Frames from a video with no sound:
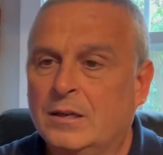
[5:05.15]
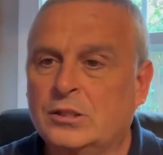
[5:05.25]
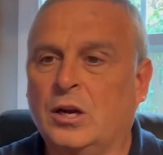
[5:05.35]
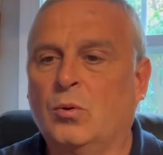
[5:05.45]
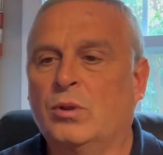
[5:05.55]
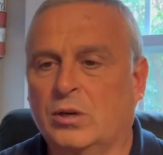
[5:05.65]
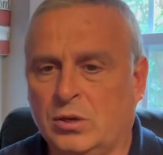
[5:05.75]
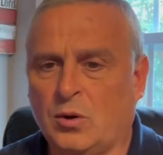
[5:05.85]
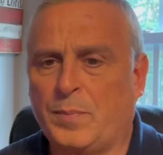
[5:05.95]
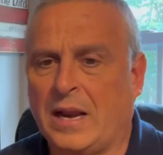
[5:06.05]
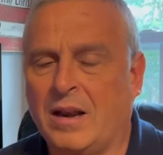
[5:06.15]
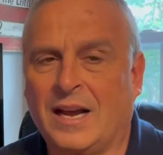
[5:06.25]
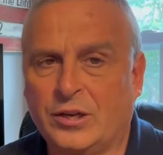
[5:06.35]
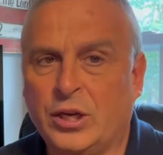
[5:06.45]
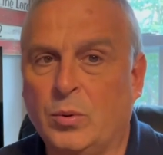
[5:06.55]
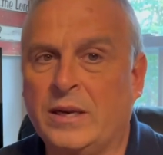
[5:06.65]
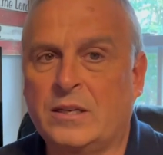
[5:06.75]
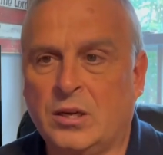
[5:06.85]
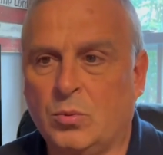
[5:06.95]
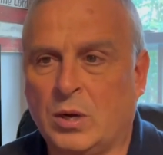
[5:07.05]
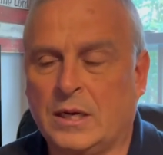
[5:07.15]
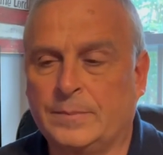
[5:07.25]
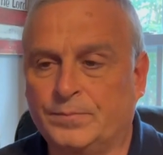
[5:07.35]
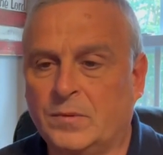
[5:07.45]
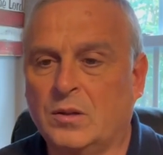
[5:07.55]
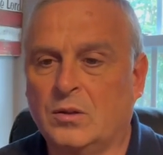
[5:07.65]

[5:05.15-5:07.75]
So there'll be a lot to it, to